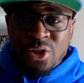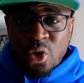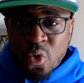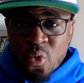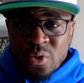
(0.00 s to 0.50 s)

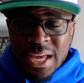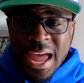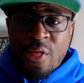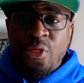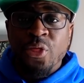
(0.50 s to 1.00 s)
dudes
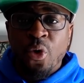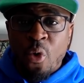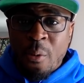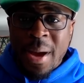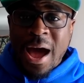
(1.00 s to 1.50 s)
and throw
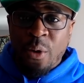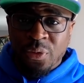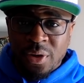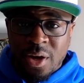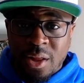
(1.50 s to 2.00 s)
them out
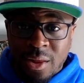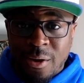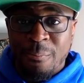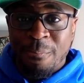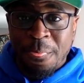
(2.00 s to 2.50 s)
the
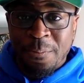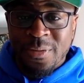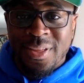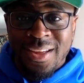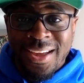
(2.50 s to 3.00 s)
club.
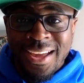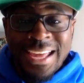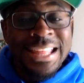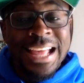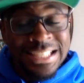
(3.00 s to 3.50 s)

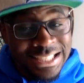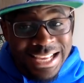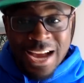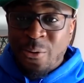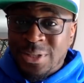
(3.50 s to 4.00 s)
That's
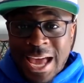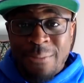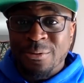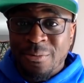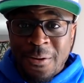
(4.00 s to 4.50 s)
exactly what's
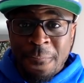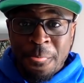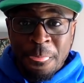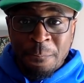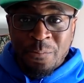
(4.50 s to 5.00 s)
happening, man.
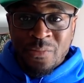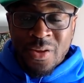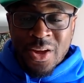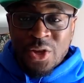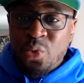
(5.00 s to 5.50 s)

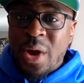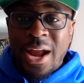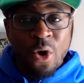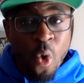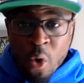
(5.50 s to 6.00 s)
You got
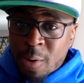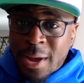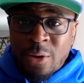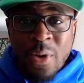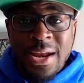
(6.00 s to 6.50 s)
a
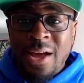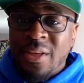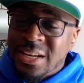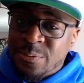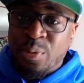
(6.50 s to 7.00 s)
quarterback right now
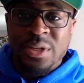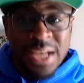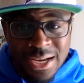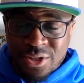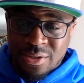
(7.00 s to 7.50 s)
that needs
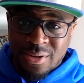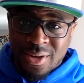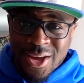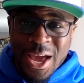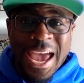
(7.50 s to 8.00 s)
protection.
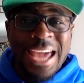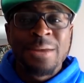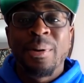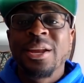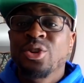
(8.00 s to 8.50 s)

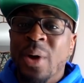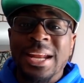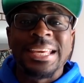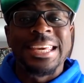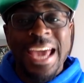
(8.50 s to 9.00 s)
Anybody trying
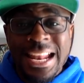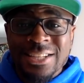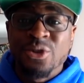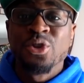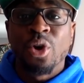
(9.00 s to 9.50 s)
to get
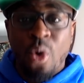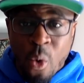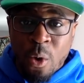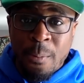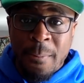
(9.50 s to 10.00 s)
to your
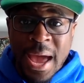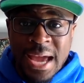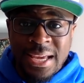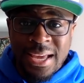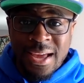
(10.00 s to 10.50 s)

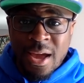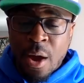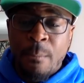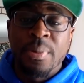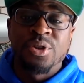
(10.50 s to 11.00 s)
quarterback,
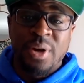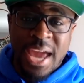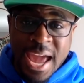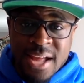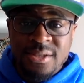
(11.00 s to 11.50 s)
put your
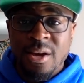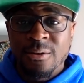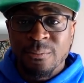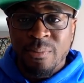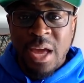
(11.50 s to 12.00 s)
hands on
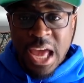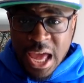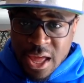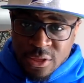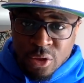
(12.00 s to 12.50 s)
him
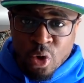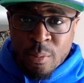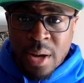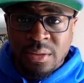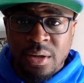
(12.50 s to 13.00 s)
and throw him
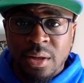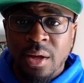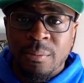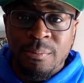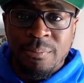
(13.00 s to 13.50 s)
out the
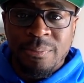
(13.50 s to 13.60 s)
club.